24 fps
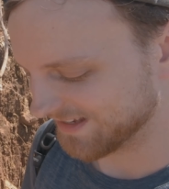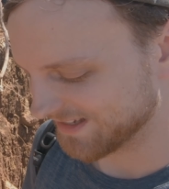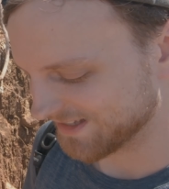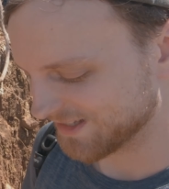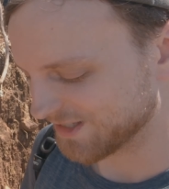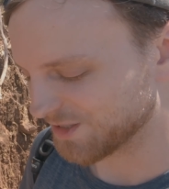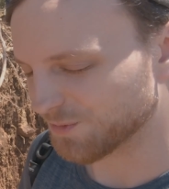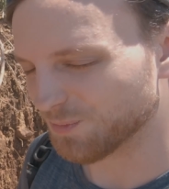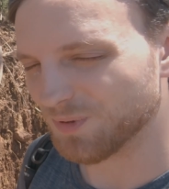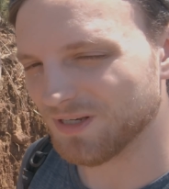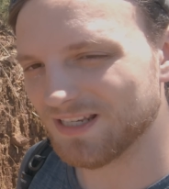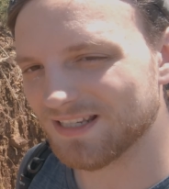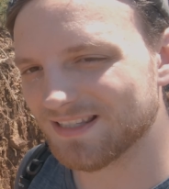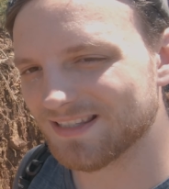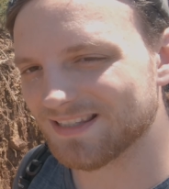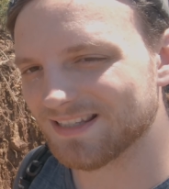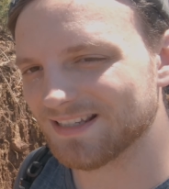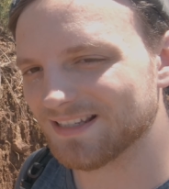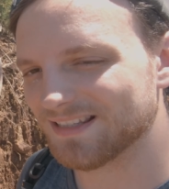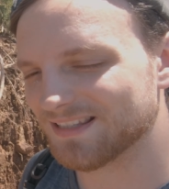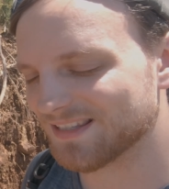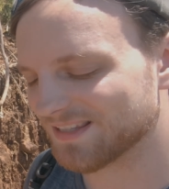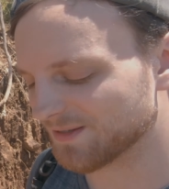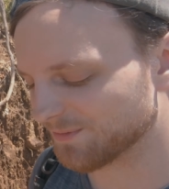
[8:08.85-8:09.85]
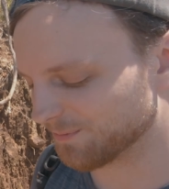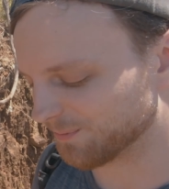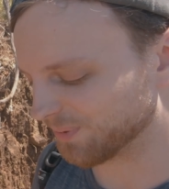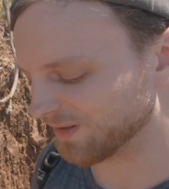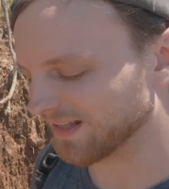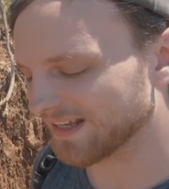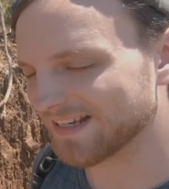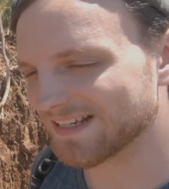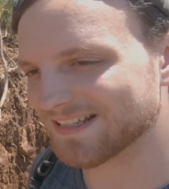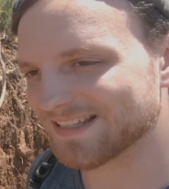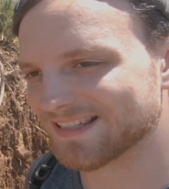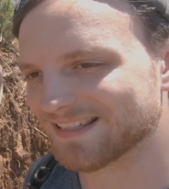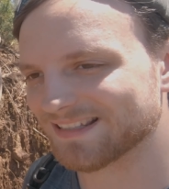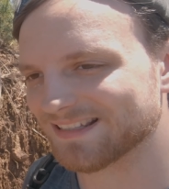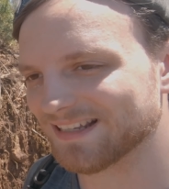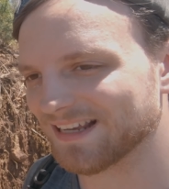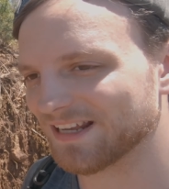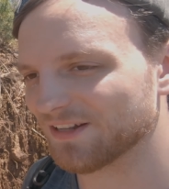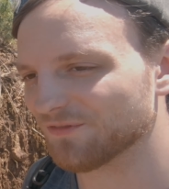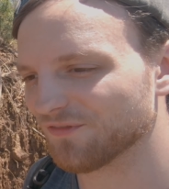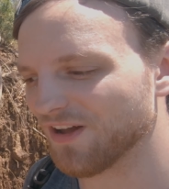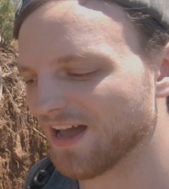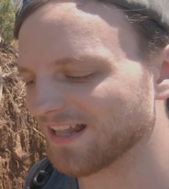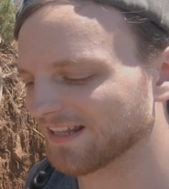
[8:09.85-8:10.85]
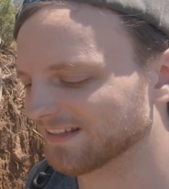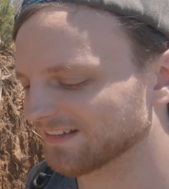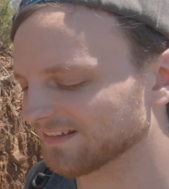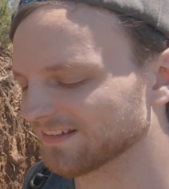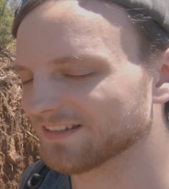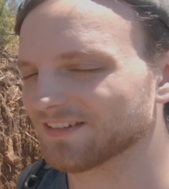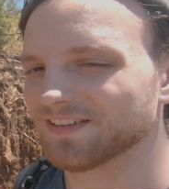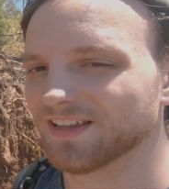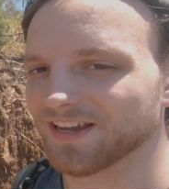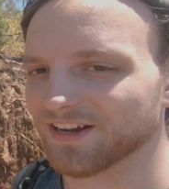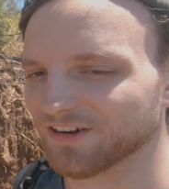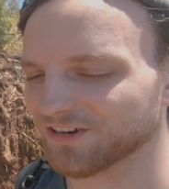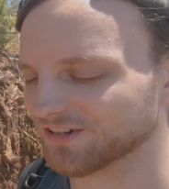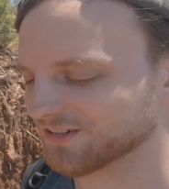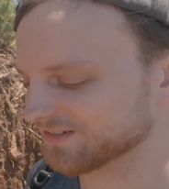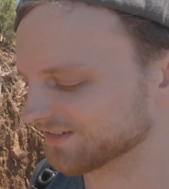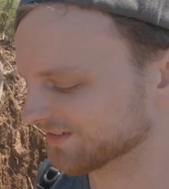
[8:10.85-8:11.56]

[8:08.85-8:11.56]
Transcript: species placed invalidly there.